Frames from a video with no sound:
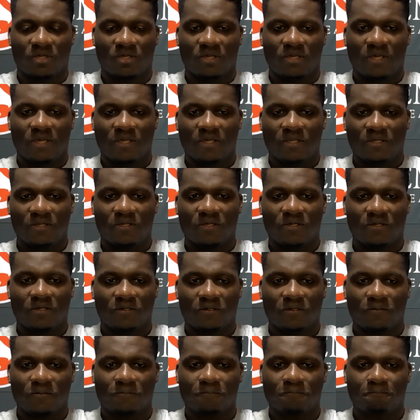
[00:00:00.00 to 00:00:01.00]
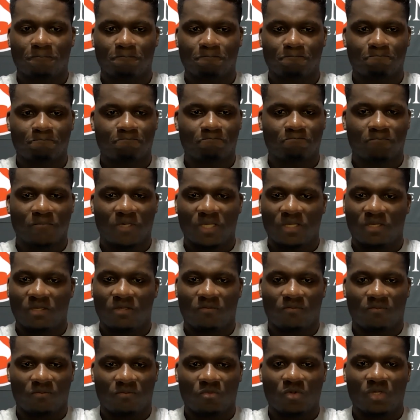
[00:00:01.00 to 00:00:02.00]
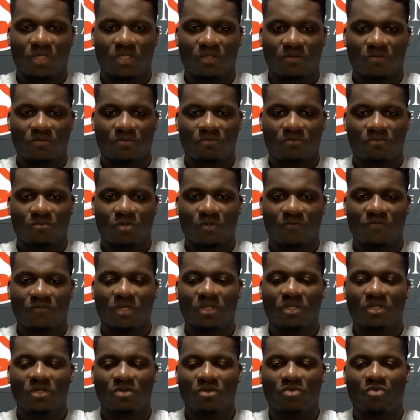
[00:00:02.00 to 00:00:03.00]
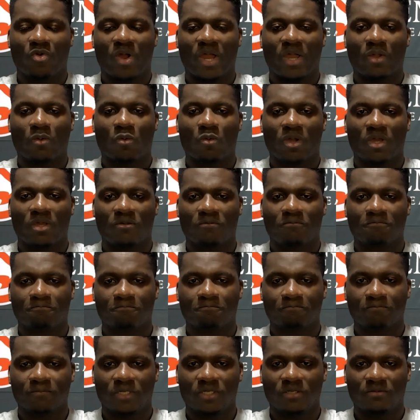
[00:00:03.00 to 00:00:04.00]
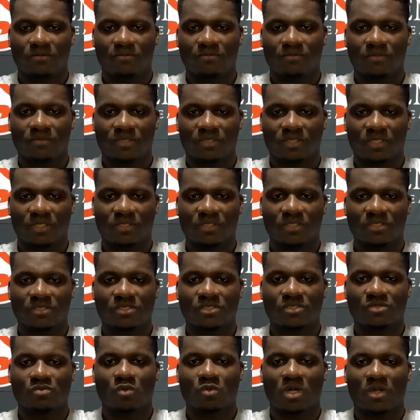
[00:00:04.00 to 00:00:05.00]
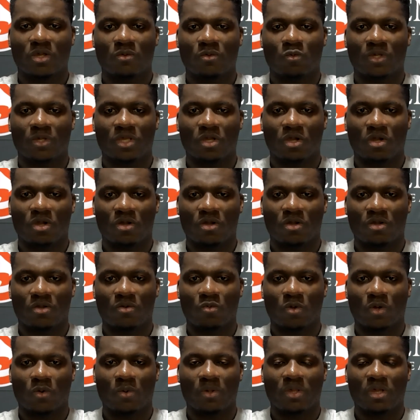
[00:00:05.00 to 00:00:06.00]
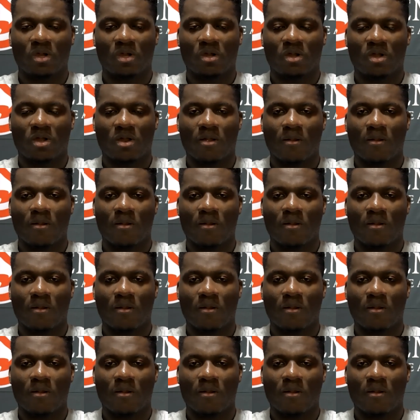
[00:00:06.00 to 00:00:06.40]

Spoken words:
and we've done it the right way. And I think this is why we are where we are.